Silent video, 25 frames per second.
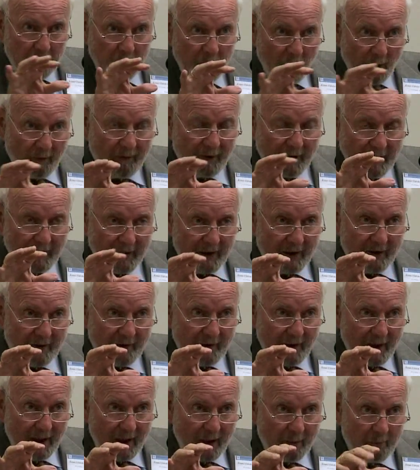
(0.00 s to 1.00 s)
poverty is
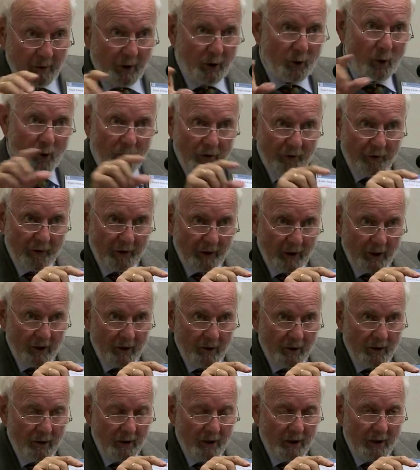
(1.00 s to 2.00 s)
there, but
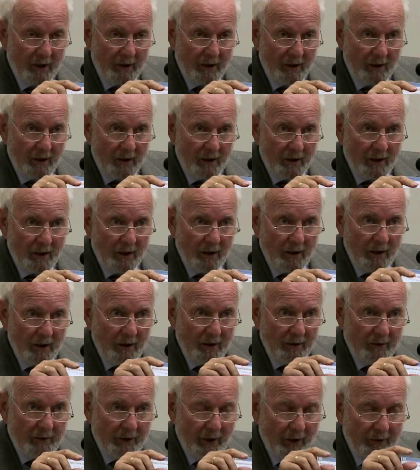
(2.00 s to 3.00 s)
also
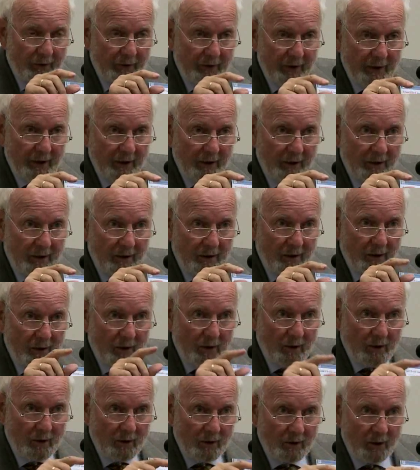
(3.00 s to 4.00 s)
that the
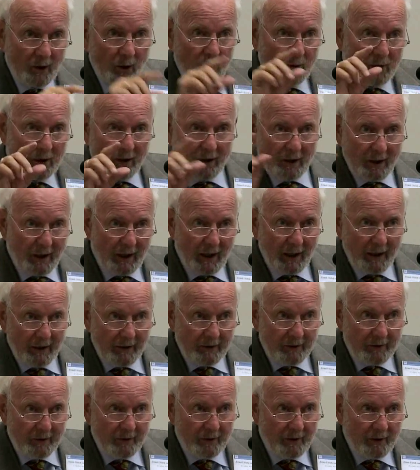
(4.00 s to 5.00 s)
local
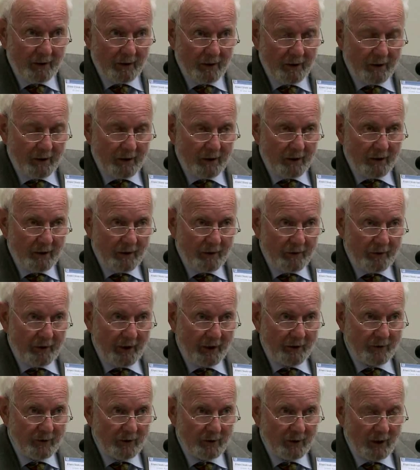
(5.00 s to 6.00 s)
and
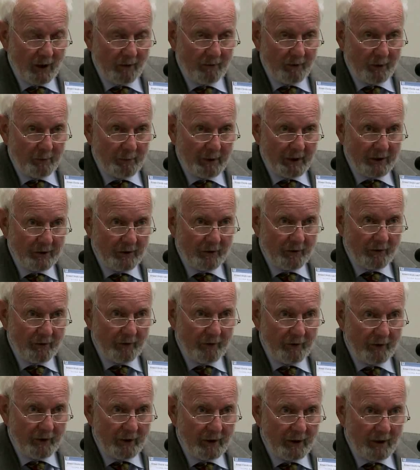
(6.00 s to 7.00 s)
central
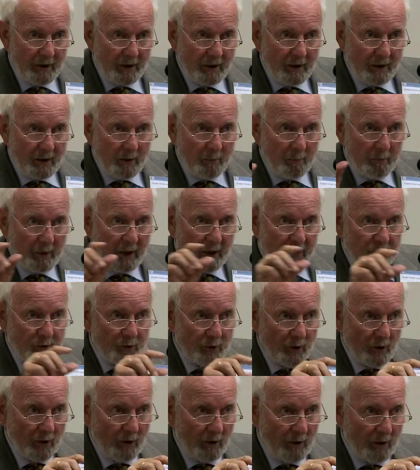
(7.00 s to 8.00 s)
governments make
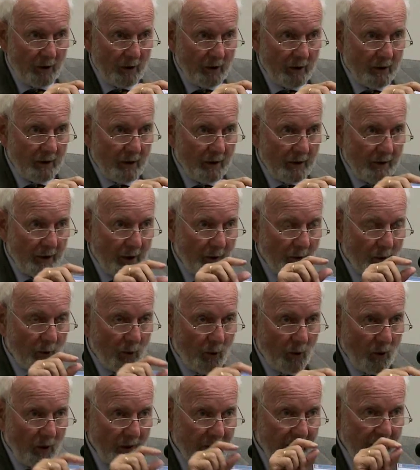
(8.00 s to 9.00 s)
sure that
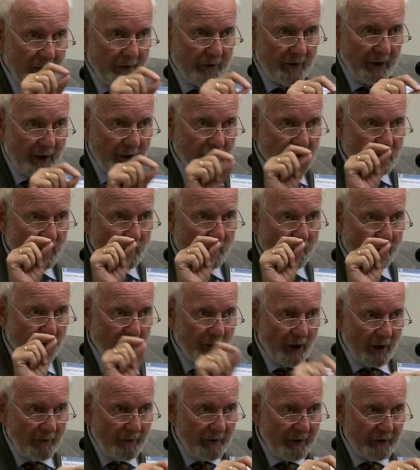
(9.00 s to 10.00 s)
all the essential
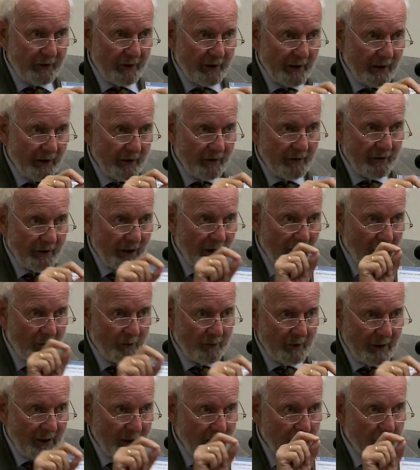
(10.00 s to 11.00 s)
services are
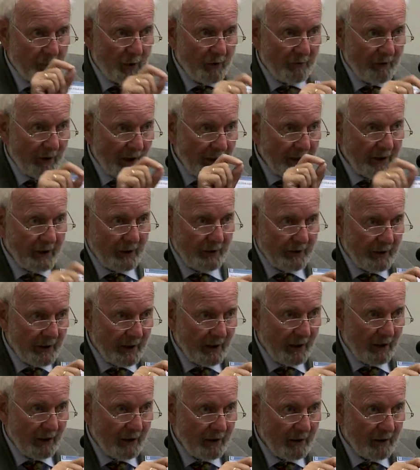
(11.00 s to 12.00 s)
really provided
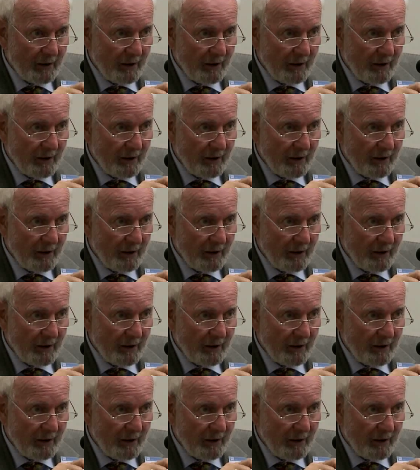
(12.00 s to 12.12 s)
there,